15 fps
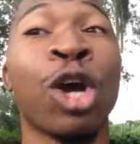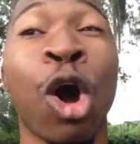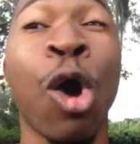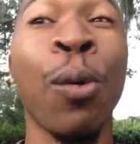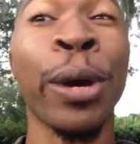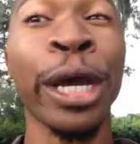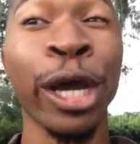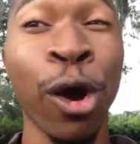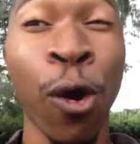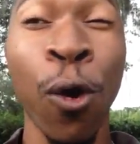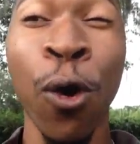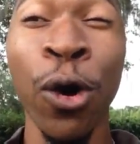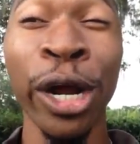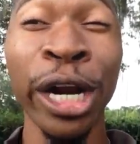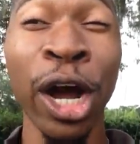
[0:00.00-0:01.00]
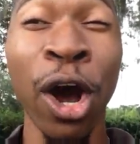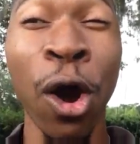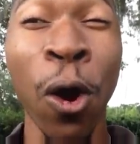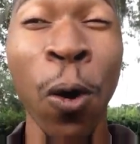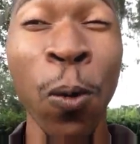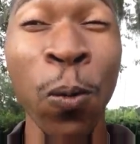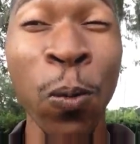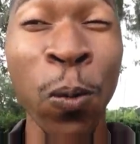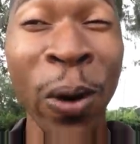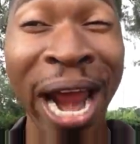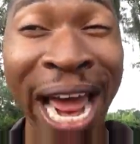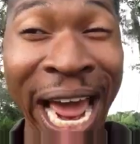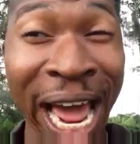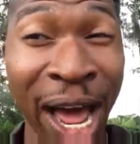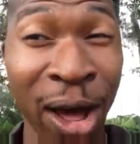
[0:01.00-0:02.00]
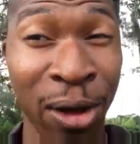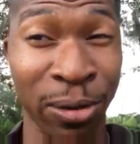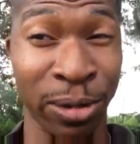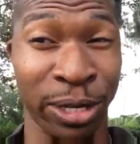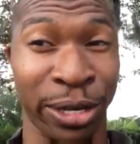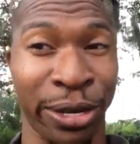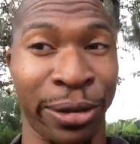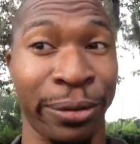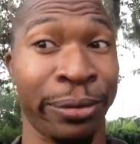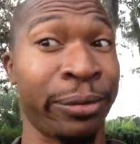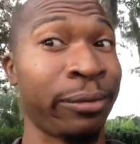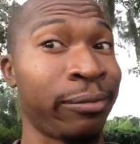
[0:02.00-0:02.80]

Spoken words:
going on around you.